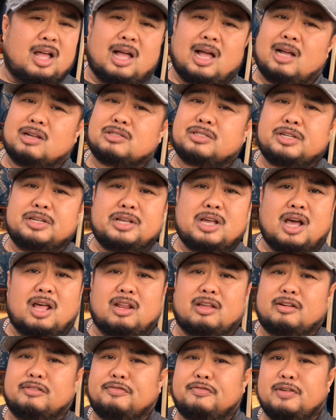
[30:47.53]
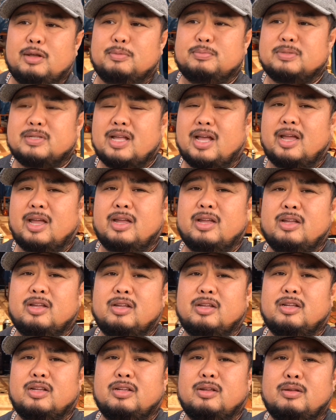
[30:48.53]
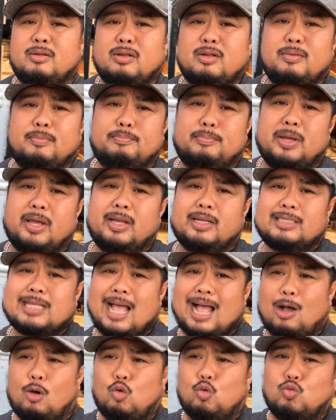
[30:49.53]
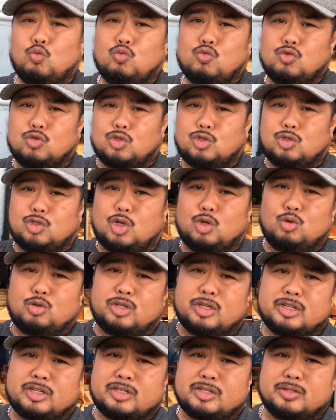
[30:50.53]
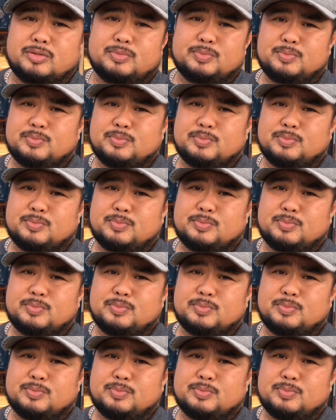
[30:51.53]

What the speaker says: I'll see y'all on the flip side. Biggs out. Deuces.